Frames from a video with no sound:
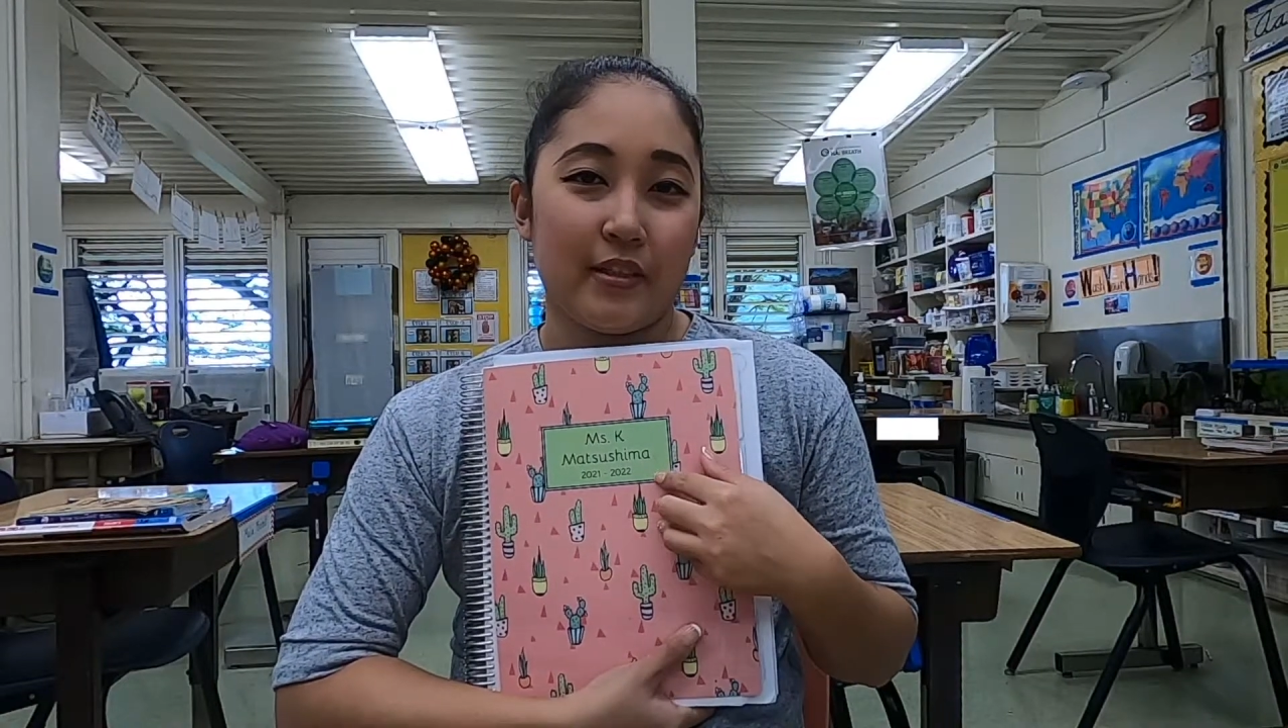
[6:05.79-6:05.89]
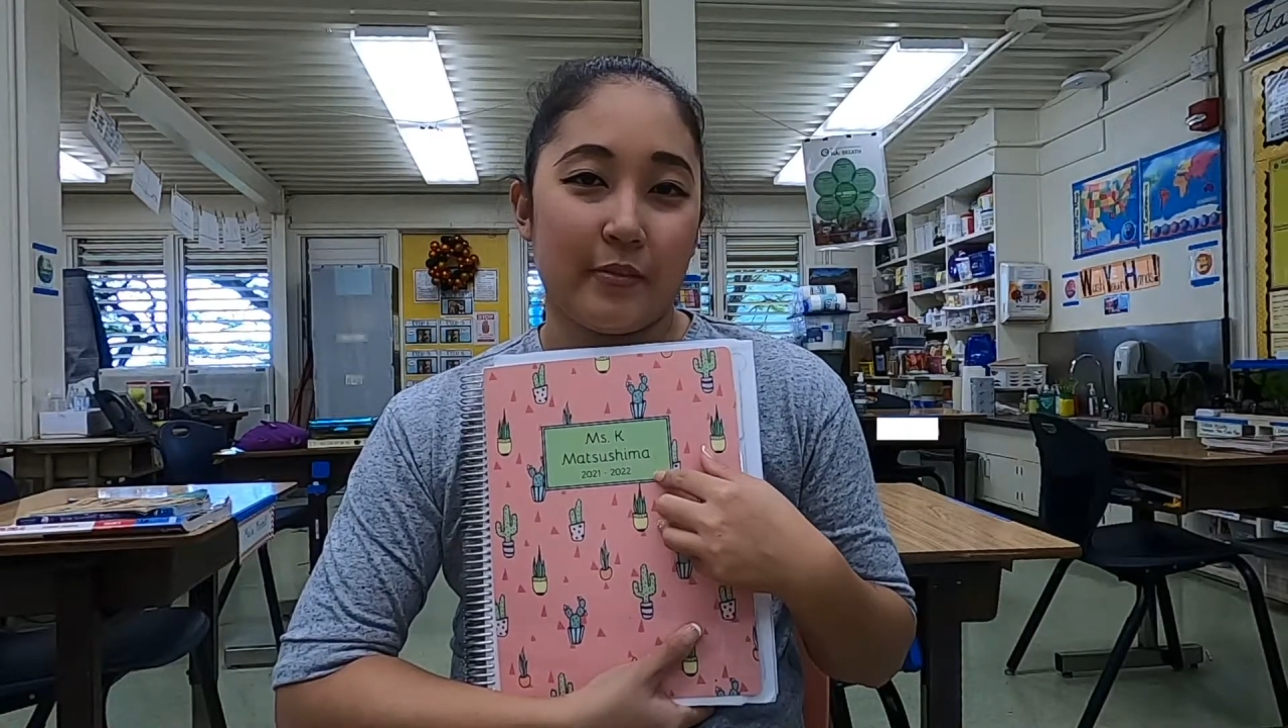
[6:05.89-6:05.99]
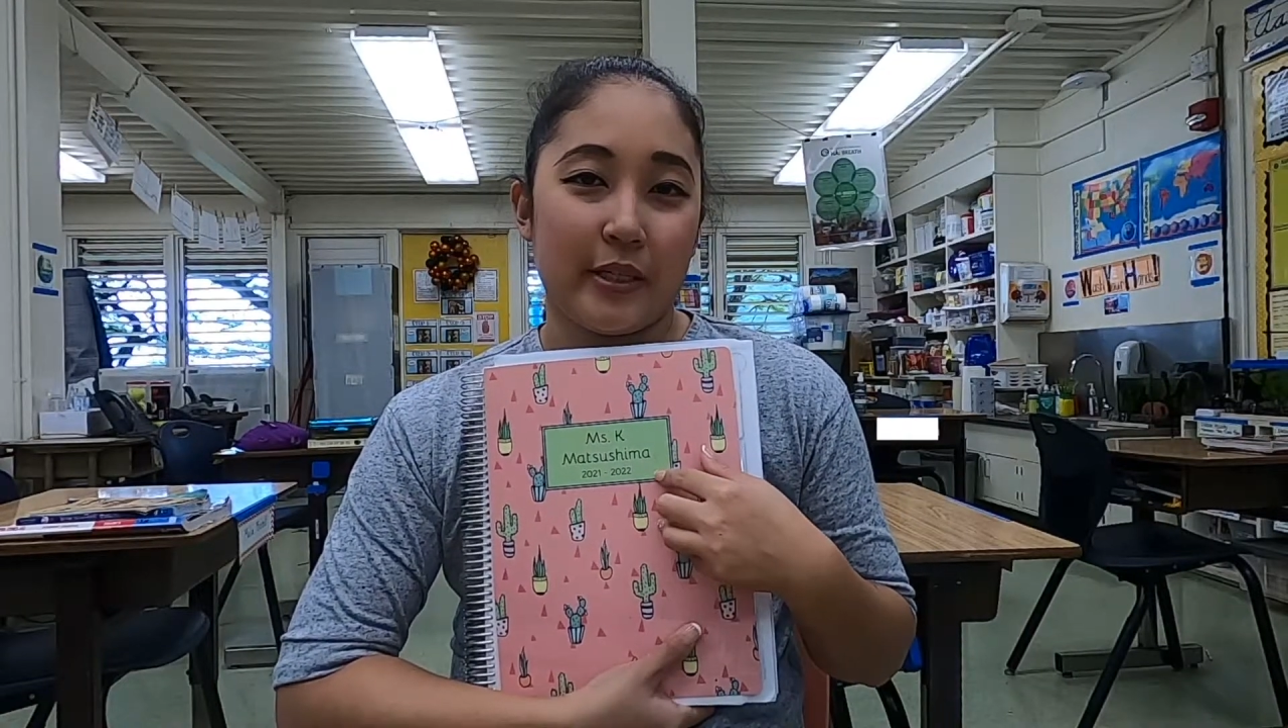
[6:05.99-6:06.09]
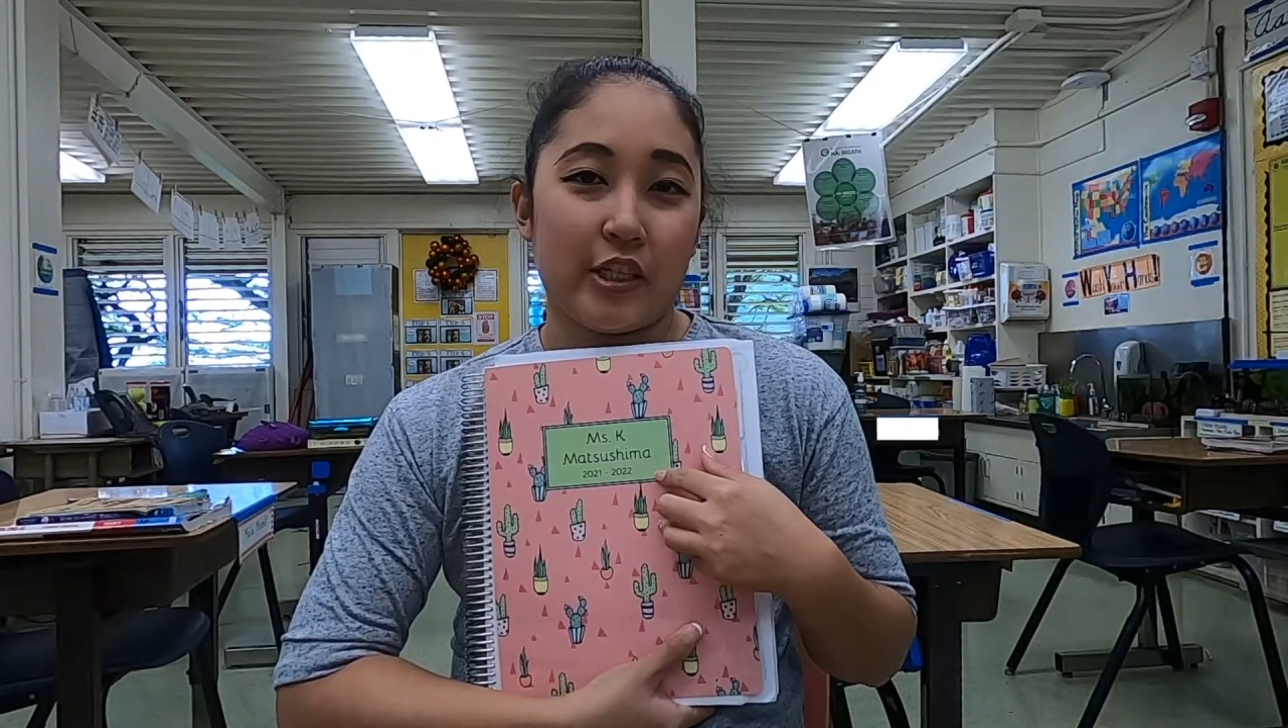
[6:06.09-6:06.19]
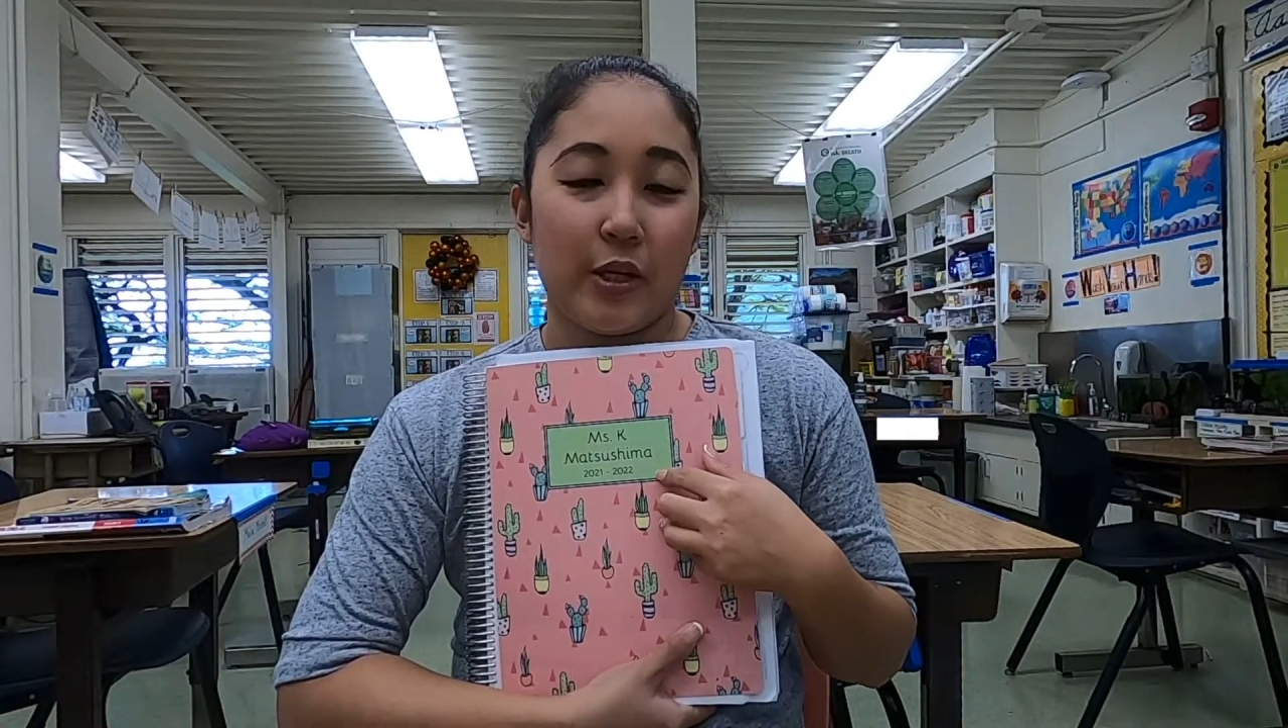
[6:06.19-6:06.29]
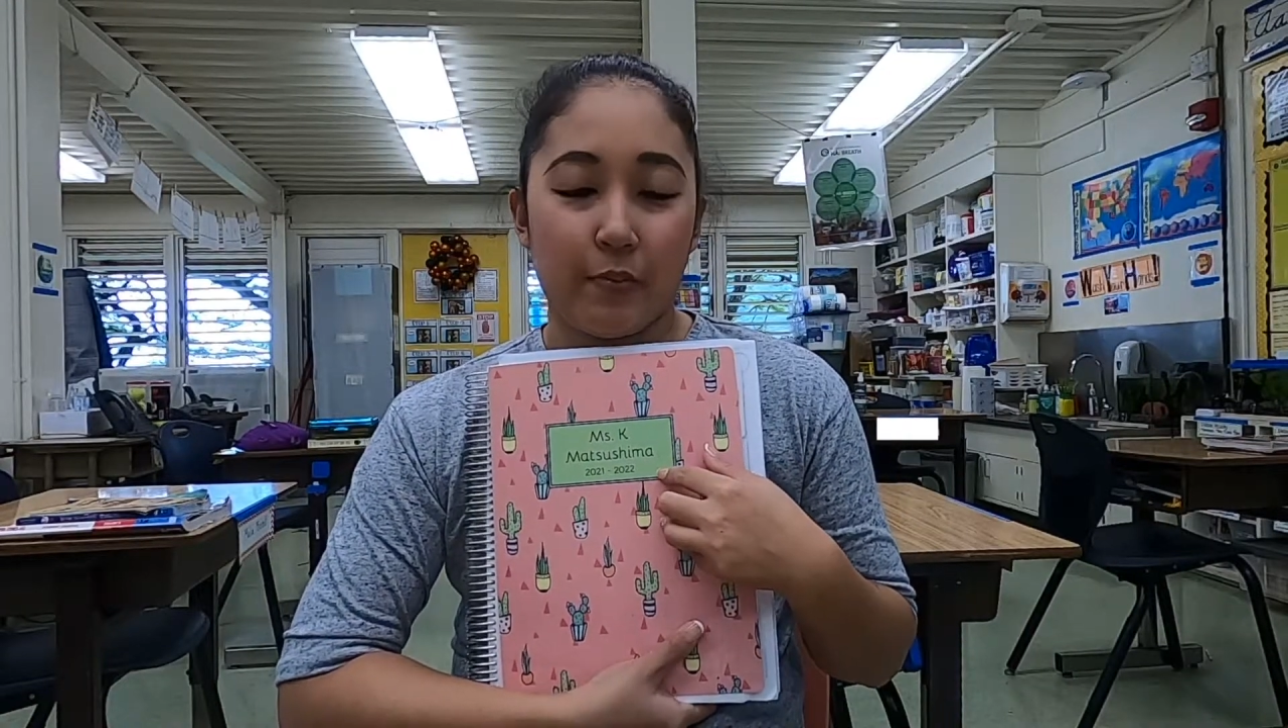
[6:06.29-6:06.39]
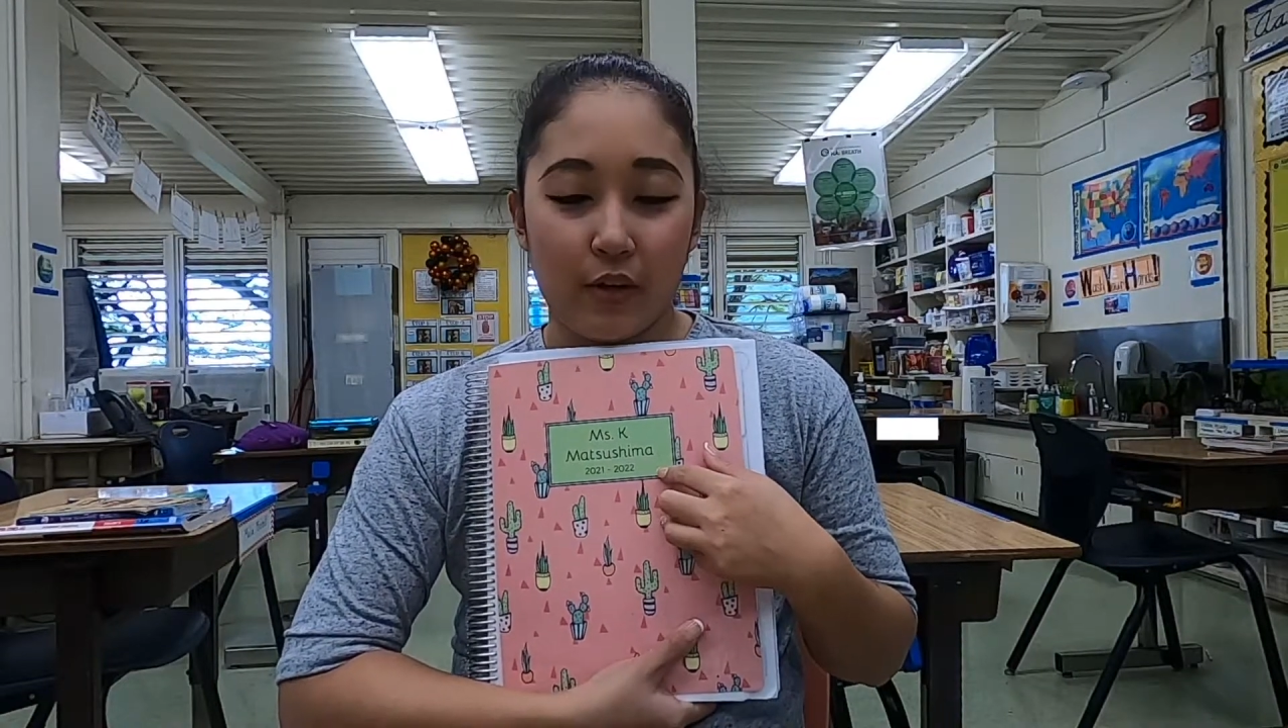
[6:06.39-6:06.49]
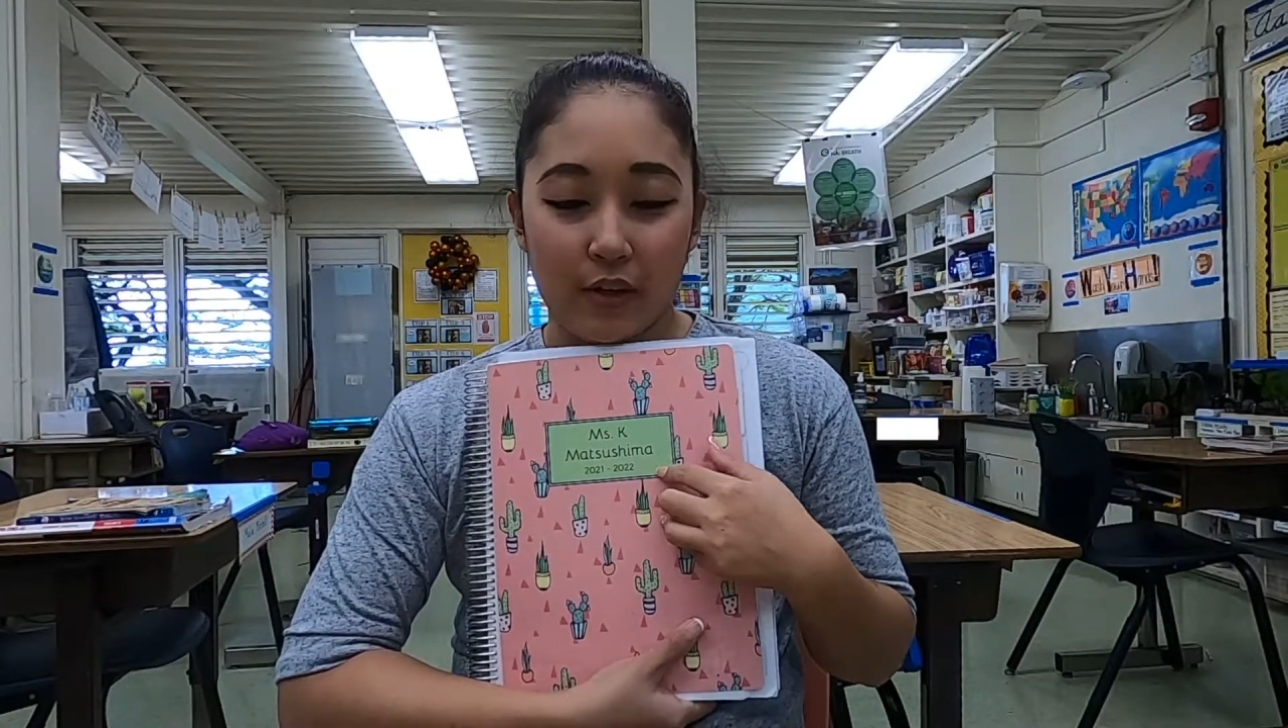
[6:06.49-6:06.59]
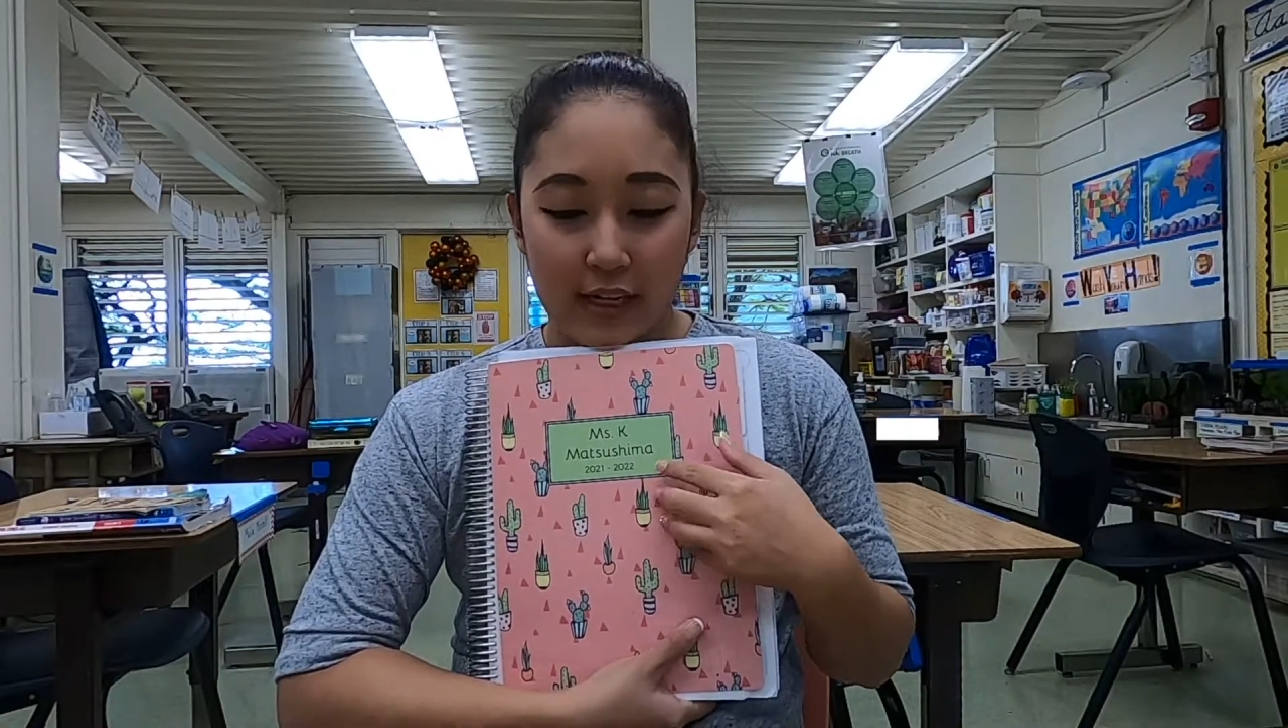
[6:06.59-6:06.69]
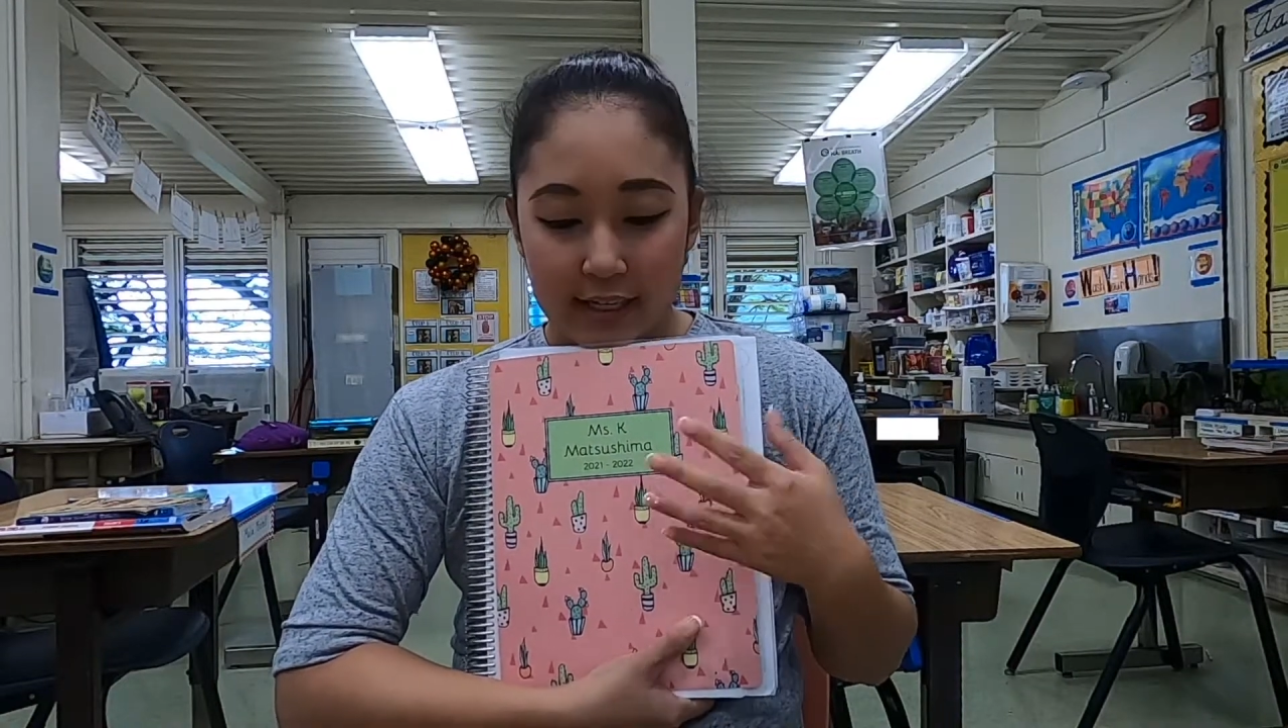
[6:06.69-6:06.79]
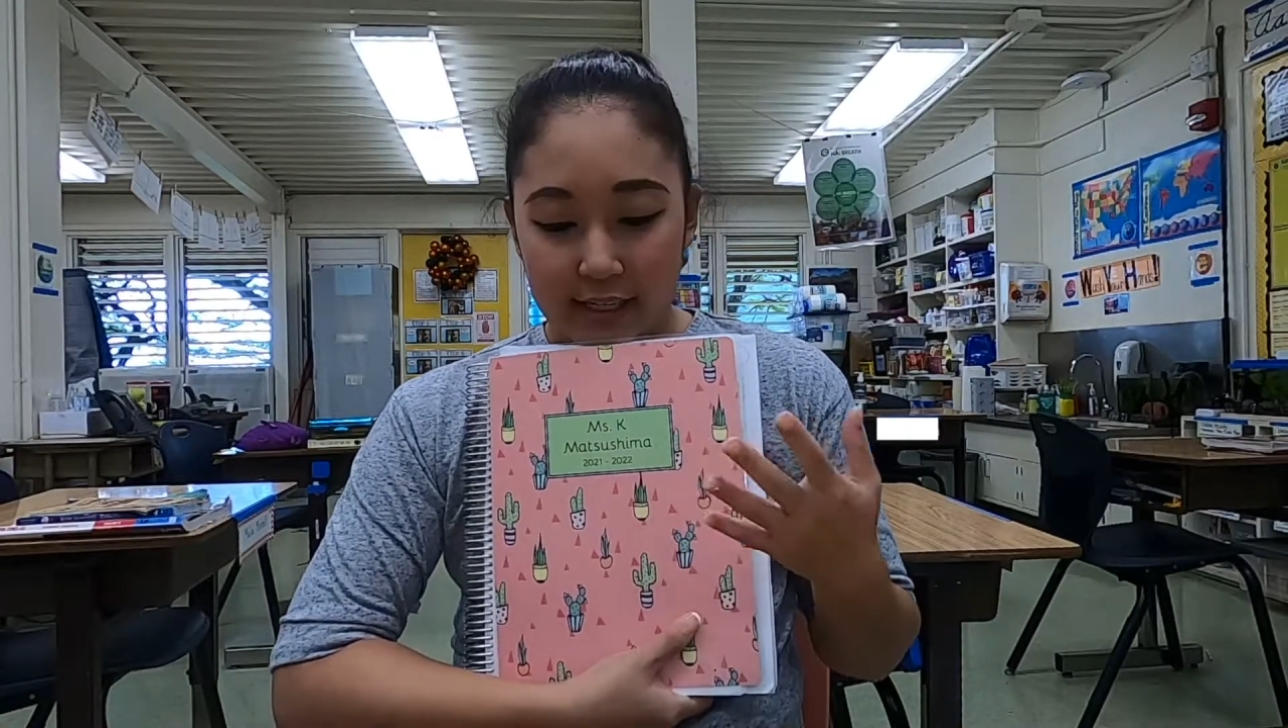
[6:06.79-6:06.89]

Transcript: little bit cheaper.